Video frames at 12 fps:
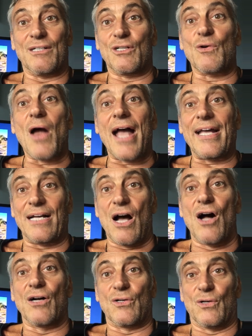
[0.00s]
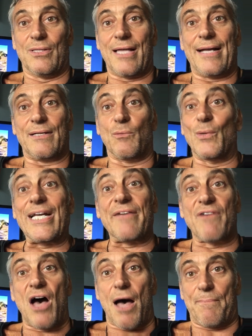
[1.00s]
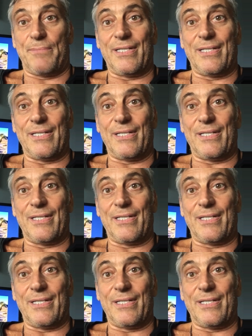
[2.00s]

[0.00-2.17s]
crying uncle, like, we give up.